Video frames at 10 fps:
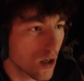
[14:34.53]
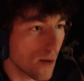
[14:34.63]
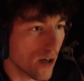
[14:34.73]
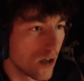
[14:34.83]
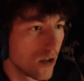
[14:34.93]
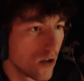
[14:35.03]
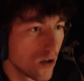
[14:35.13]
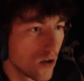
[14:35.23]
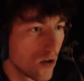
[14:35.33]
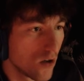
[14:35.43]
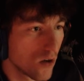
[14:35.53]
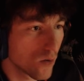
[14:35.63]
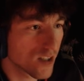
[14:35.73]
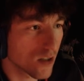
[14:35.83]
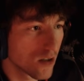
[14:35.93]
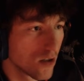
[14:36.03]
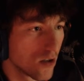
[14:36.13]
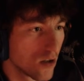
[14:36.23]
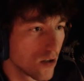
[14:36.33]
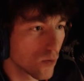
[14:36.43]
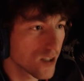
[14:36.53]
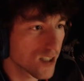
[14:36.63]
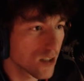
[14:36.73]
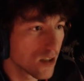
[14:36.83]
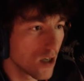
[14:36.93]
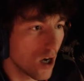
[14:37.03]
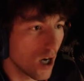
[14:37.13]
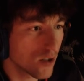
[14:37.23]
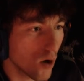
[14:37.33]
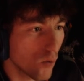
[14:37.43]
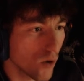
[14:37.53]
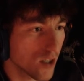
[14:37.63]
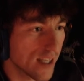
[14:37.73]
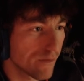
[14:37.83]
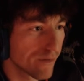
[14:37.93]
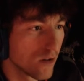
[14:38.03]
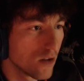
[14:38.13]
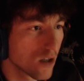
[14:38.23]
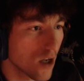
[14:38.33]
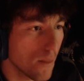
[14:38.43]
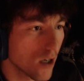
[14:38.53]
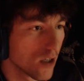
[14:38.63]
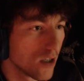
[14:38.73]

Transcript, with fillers: Come on. Where is it? Where is it? I, I want to leave. Come on.